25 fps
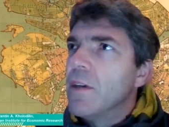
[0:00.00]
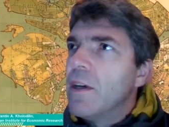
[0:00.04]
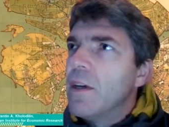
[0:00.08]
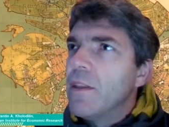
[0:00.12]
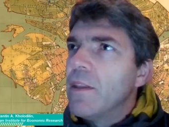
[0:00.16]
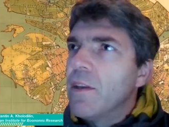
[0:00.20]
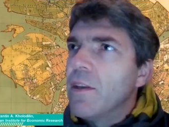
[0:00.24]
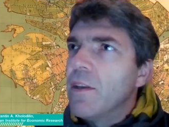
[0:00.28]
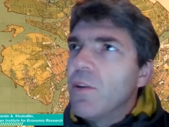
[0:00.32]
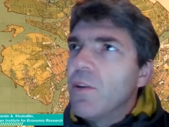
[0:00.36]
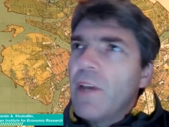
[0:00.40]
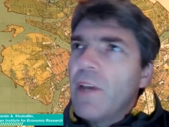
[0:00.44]

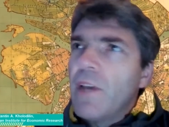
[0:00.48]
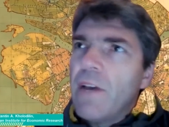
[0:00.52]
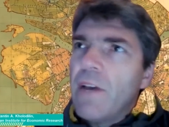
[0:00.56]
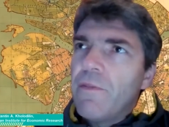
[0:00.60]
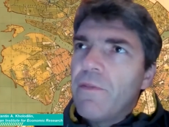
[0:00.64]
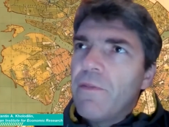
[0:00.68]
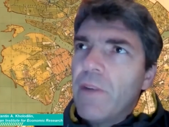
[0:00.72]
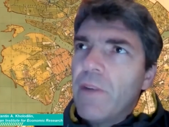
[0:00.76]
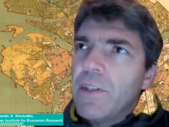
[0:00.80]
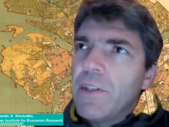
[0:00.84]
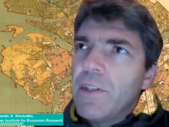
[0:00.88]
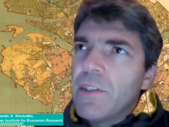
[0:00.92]
they only have
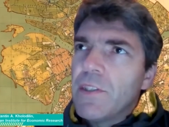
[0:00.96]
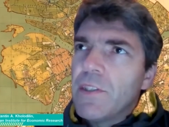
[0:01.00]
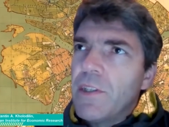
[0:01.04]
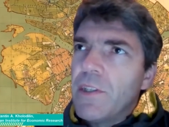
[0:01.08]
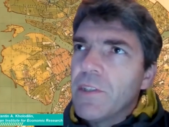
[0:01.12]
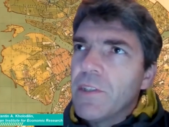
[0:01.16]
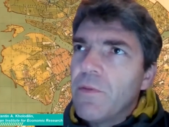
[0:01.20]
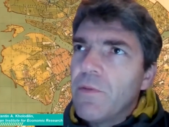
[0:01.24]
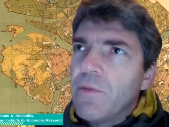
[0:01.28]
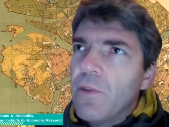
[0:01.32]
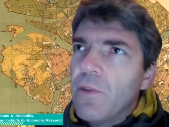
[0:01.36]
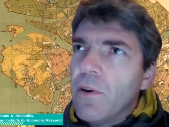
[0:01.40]
registries
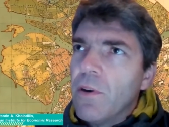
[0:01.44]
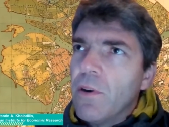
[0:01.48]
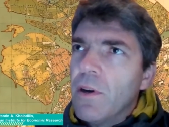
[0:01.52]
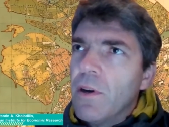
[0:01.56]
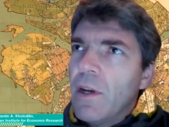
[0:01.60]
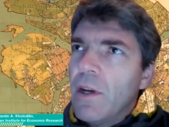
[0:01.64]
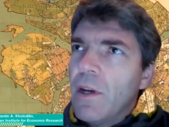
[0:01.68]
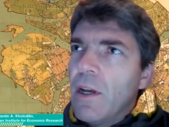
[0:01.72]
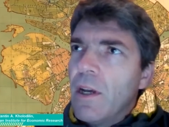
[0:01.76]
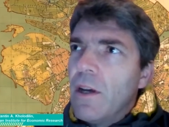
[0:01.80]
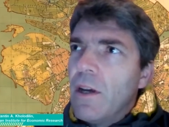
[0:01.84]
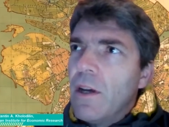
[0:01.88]
for
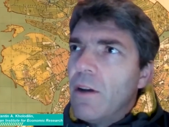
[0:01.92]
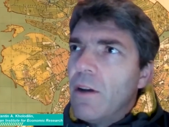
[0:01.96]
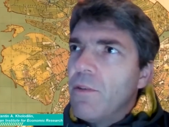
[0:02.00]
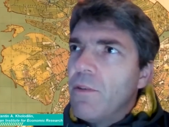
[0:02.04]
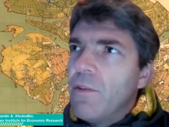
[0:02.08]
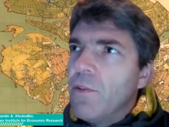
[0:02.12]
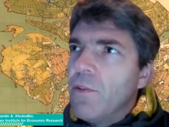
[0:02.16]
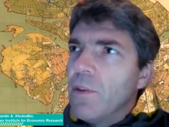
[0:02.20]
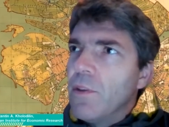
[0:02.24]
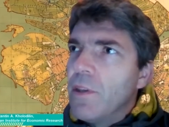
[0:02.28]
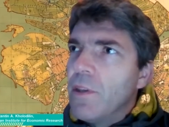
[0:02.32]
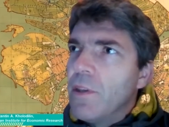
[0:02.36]

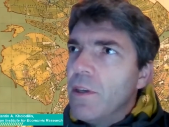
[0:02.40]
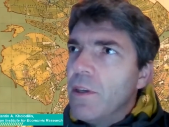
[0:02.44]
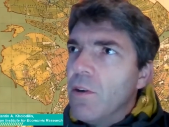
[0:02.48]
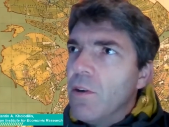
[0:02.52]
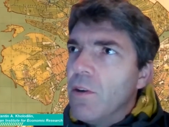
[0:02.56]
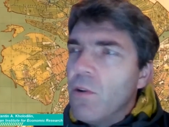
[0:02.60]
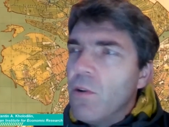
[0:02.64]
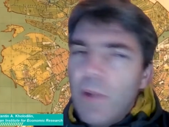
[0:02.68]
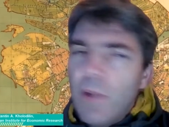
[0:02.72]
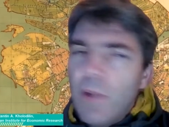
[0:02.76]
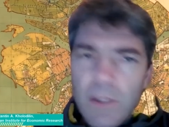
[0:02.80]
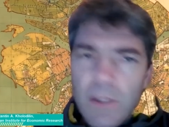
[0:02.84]
the
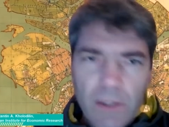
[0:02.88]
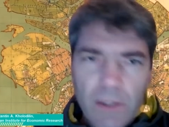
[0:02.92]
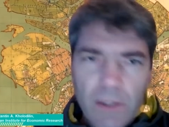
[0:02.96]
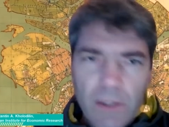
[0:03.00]
owners